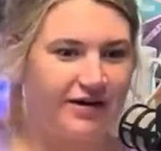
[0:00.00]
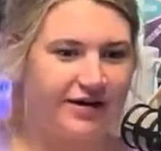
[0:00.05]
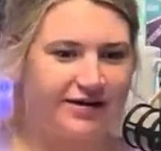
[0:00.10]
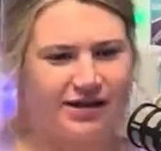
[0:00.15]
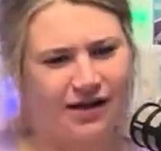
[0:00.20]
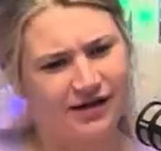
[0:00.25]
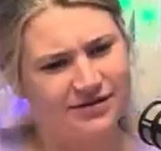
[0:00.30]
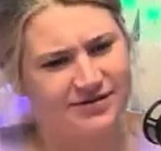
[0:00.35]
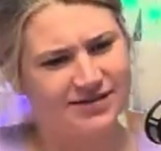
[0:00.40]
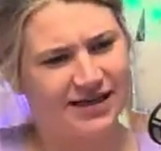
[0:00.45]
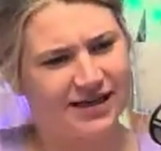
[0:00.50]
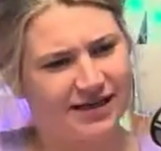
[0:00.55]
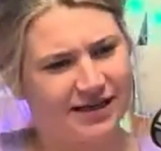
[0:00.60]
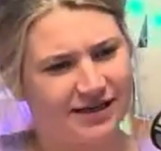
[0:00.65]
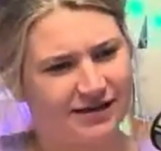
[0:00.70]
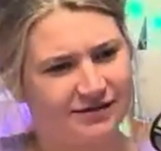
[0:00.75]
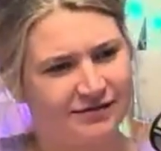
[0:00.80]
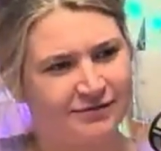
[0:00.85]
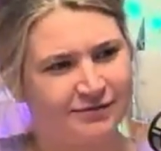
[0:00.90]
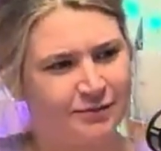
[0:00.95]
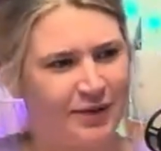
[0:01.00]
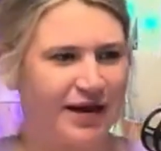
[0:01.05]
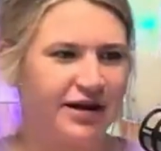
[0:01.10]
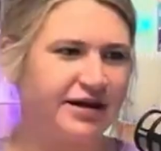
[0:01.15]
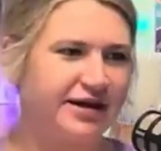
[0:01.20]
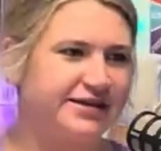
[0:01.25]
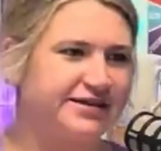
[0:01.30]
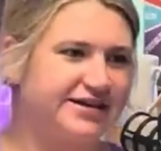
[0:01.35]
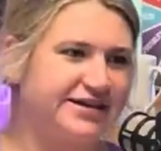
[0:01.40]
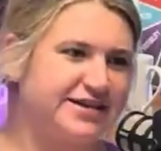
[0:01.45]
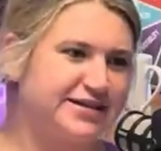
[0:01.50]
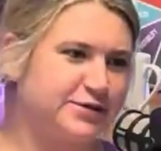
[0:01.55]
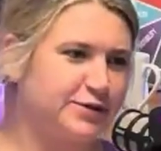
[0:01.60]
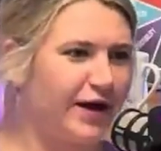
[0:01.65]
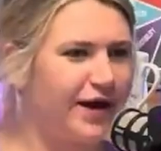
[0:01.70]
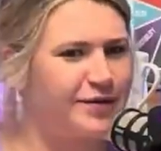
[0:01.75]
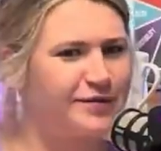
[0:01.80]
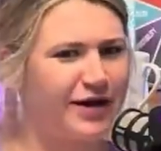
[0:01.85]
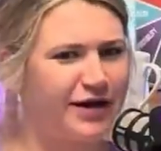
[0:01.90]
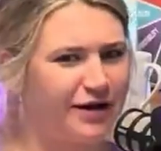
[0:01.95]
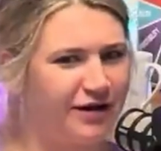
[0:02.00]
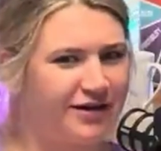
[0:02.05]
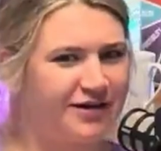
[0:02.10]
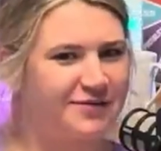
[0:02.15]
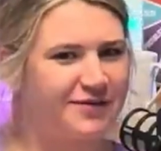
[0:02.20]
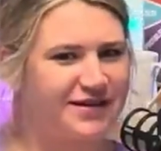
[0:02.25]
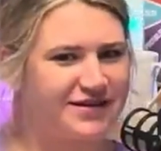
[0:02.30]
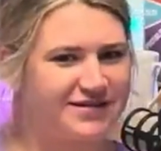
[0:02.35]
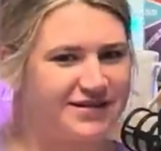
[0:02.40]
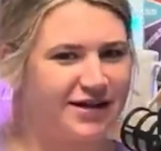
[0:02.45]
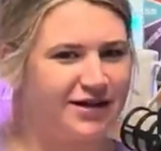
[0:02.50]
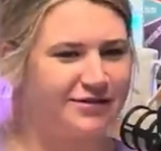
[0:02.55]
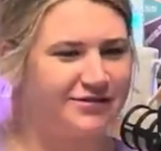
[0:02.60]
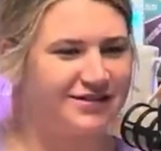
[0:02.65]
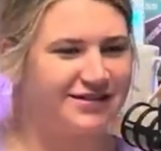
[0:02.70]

I thought I was getting better at this. Why am I hard on myself?